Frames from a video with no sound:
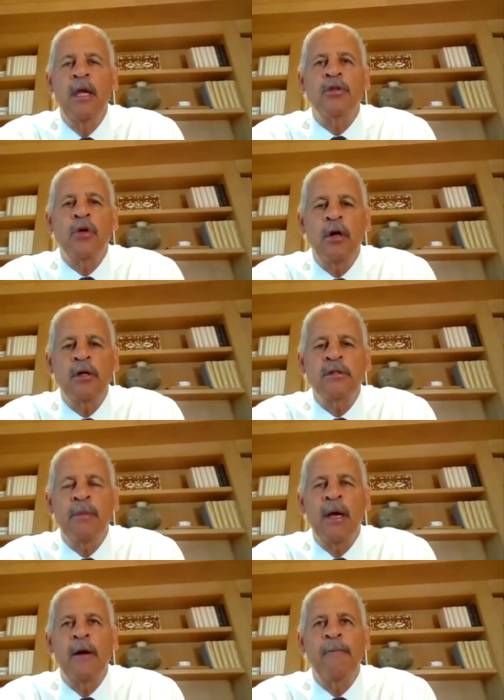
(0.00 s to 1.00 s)
he talks
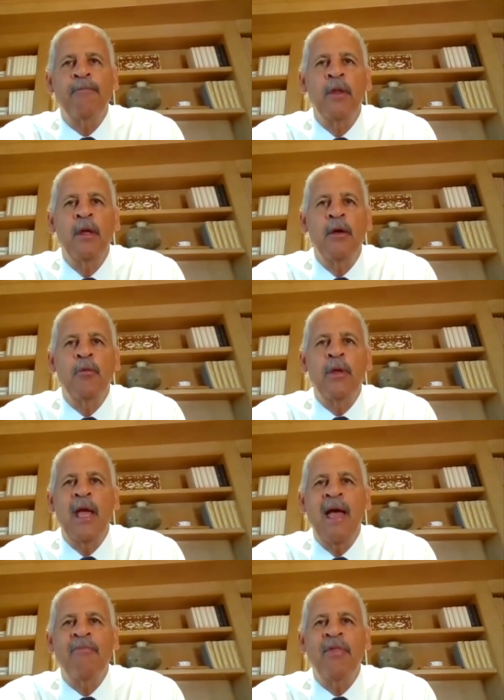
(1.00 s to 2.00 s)
about. We
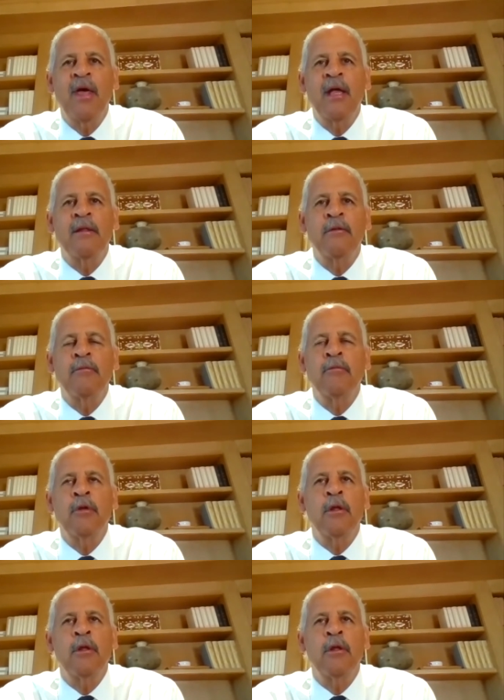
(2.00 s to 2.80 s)
have that,